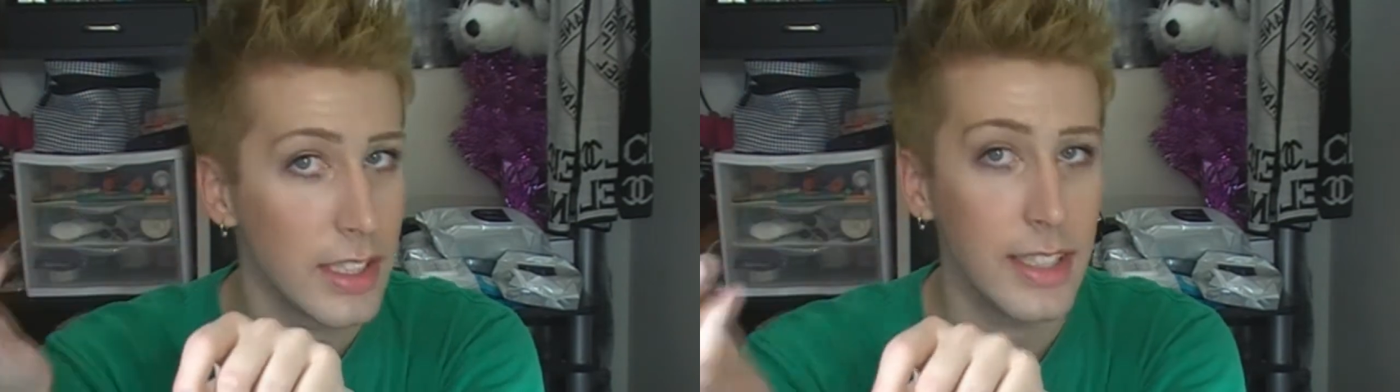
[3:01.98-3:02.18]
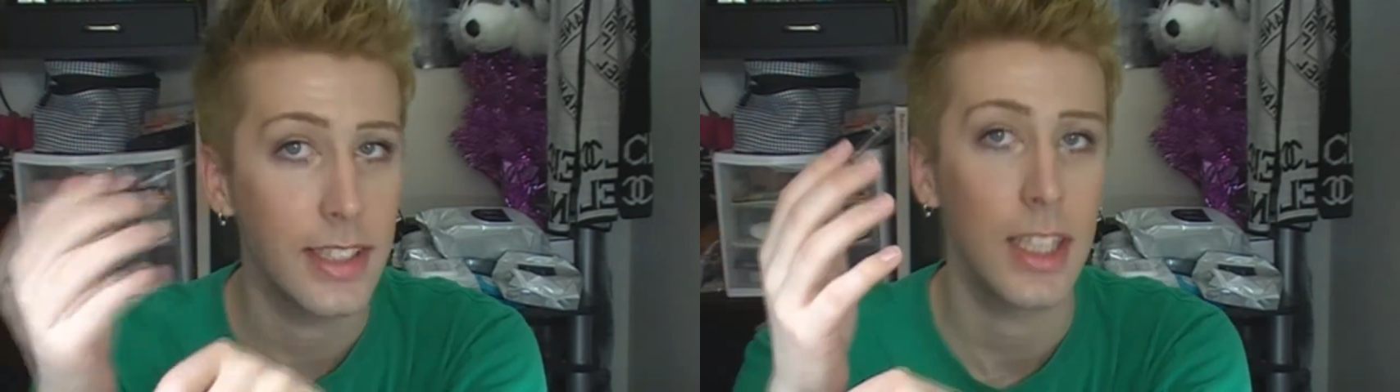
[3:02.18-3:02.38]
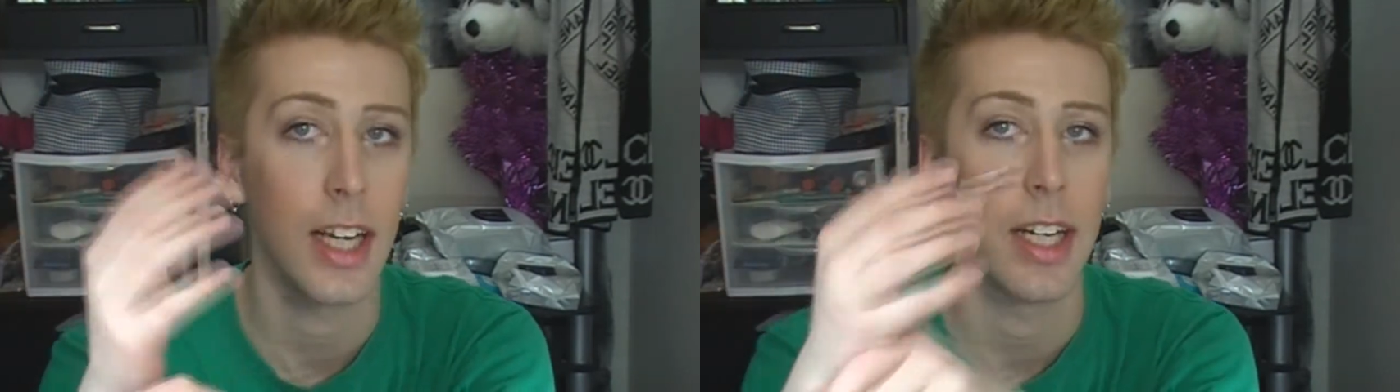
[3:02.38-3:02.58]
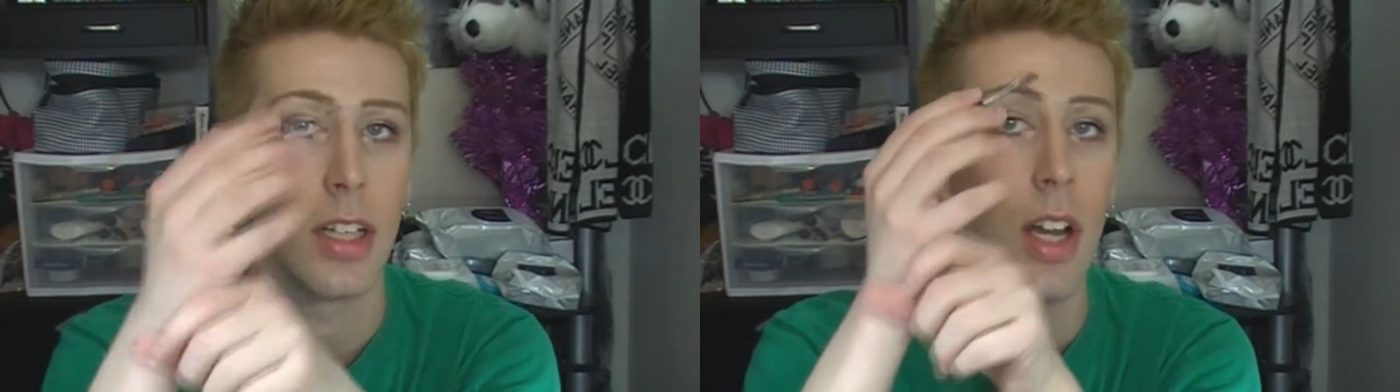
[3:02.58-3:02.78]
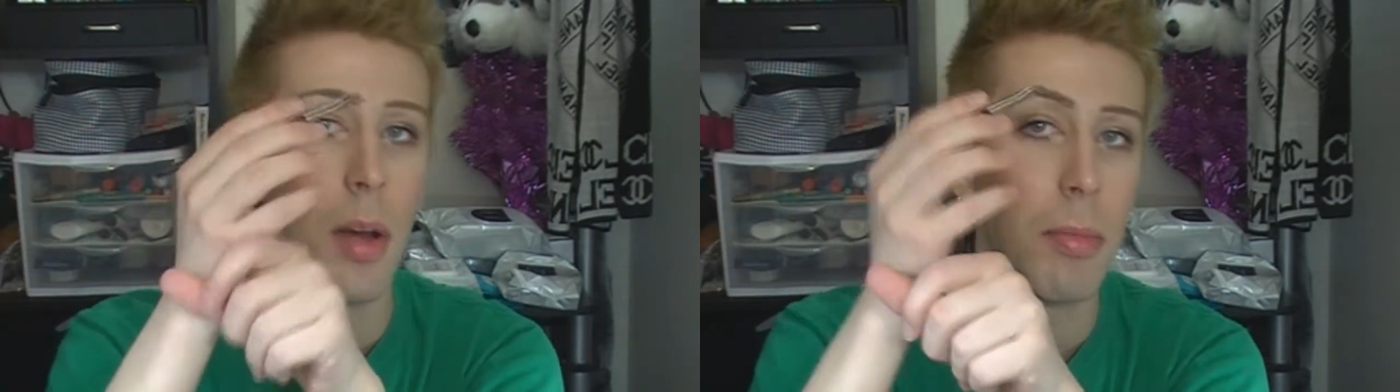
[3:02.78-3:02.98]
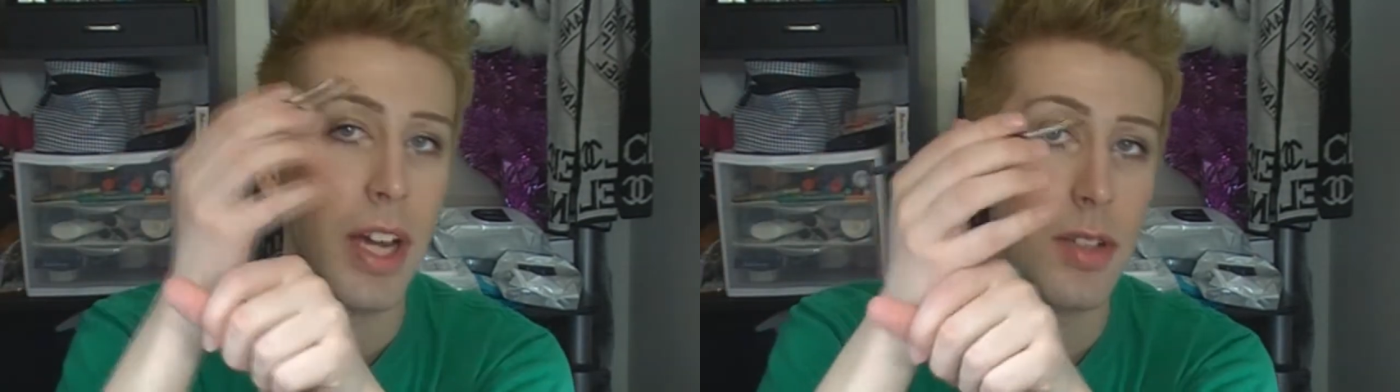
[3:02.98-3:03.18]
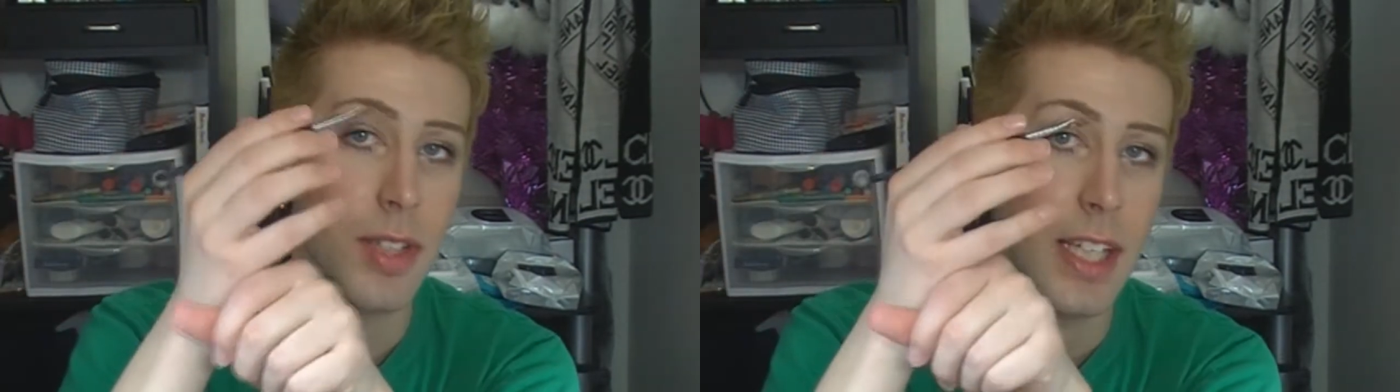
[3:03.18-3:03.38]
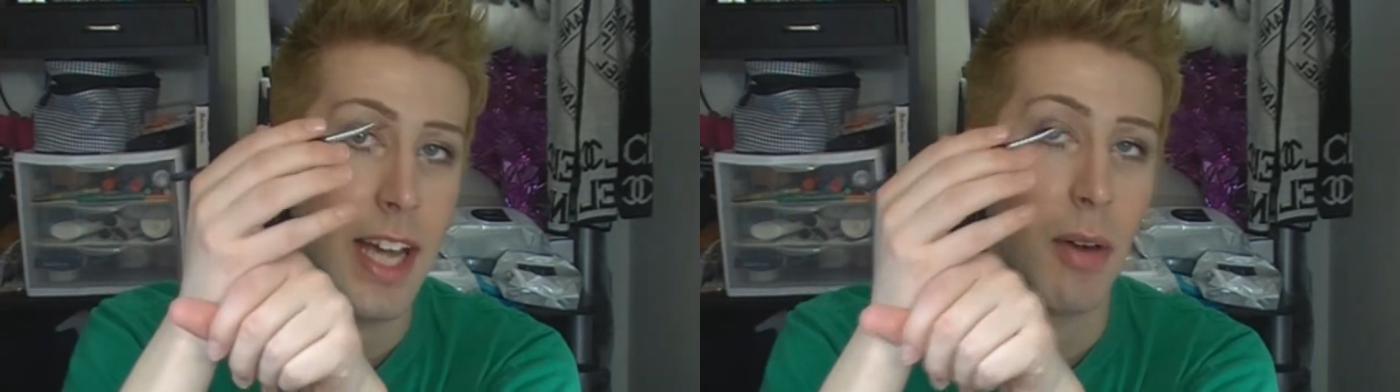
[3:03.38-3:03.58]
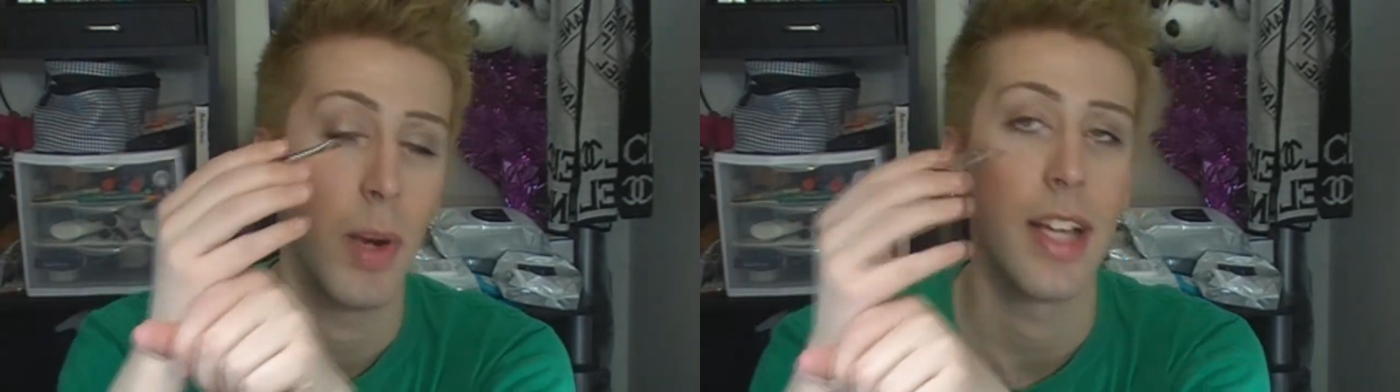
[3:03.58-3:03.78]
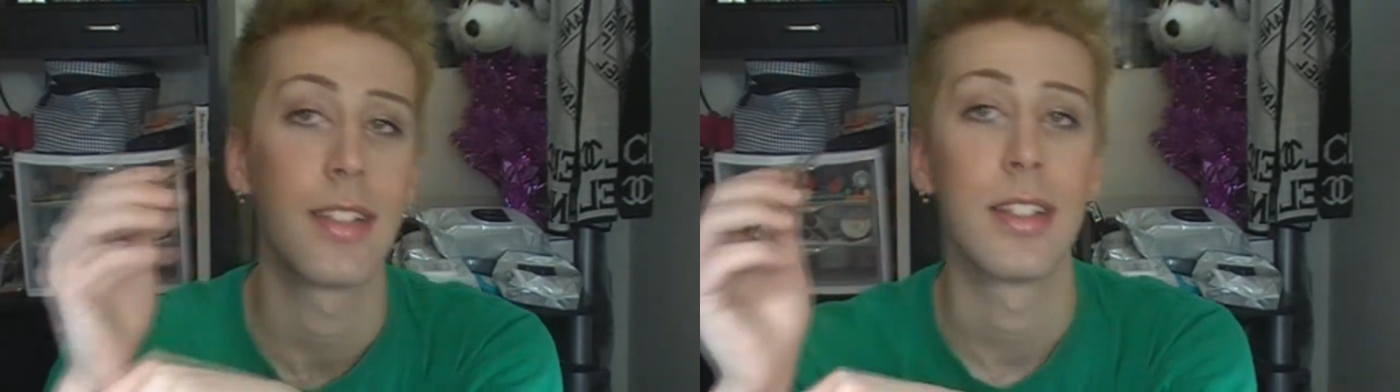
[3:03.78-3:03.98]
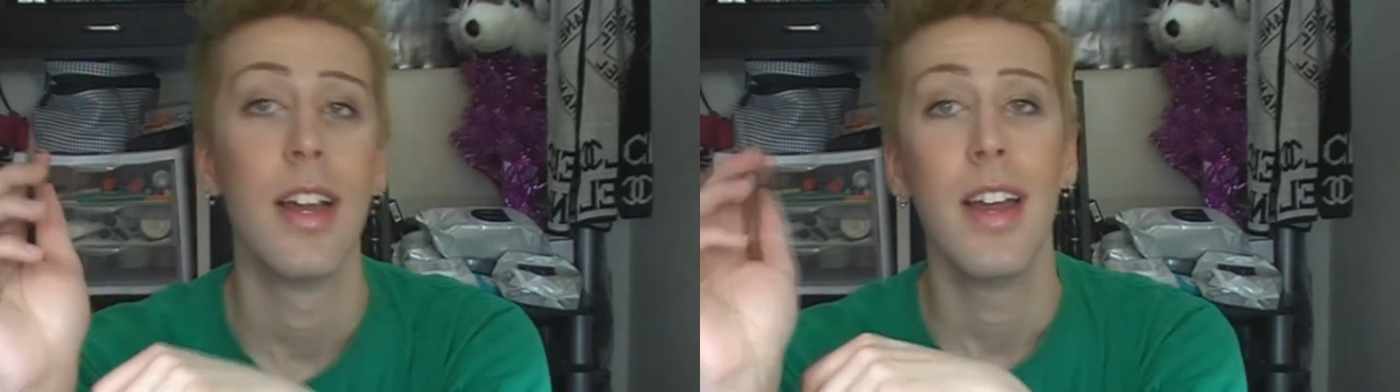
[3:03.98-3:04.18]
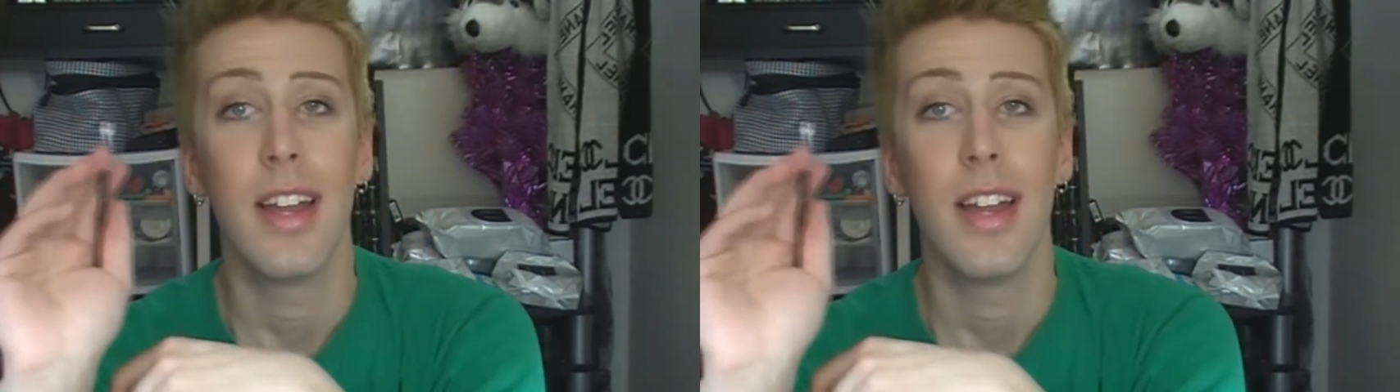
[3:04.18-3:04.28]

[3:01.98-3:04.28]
easy liner by using that rest.